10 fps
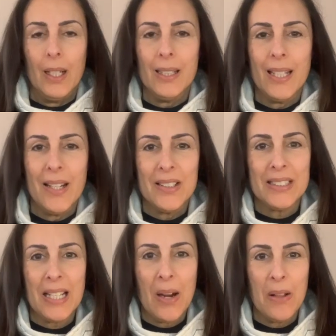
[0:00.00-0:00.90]
Hi there,
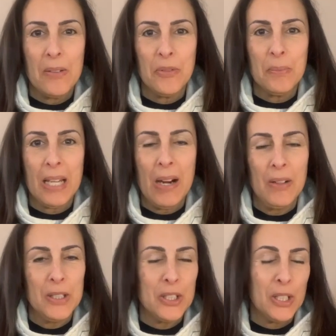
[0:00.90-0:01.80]
it's Caroline from
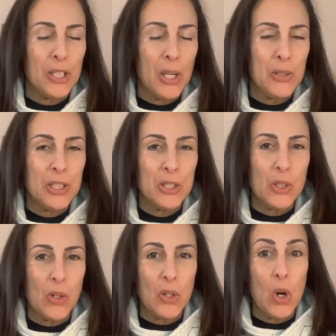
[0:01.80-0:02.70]

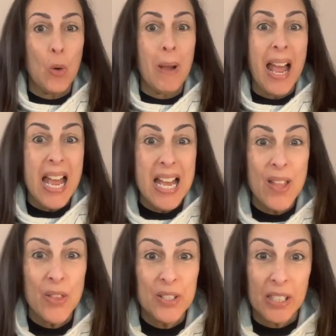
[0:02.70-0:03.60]
carolineshenyacoaching.com
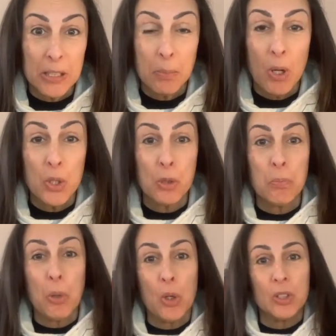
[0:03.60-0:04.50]
and the
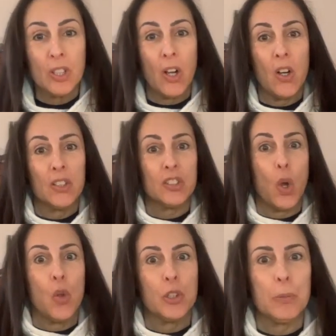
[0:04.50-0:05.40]
Sexplosion podcast
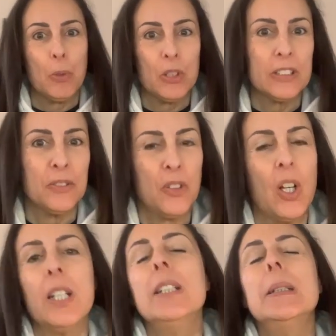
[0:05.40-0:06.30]
on
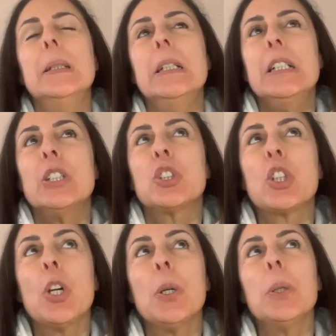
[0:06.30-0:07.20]
Spotify.
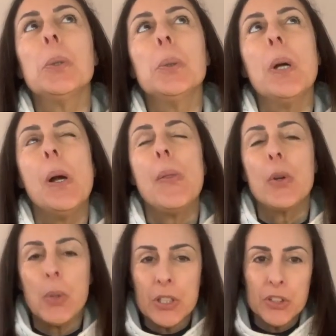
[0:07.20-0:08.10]
So
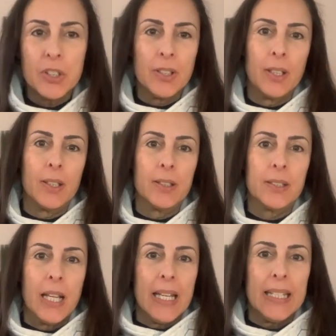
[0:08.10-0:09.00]
the question
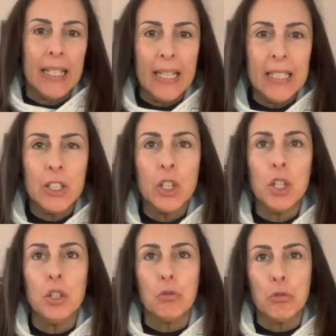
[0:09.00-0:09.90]
is, can
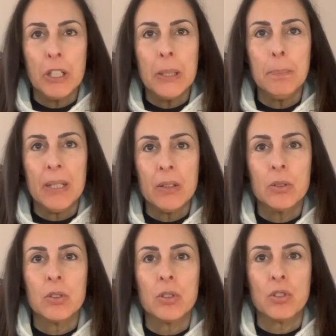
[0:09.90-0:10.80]
you
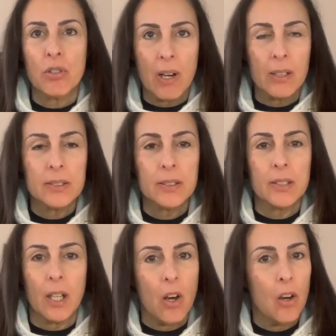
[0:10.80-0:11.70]
rebuild
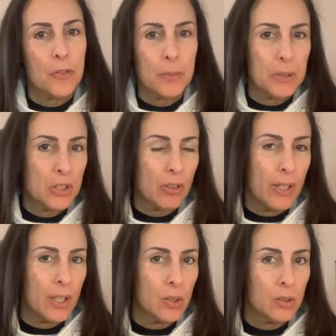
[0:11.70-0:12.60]
trust after
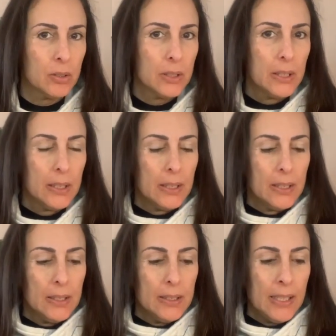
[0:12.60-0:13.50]
betrayal?
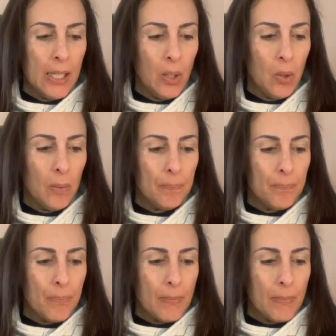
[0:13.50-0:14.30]
Now,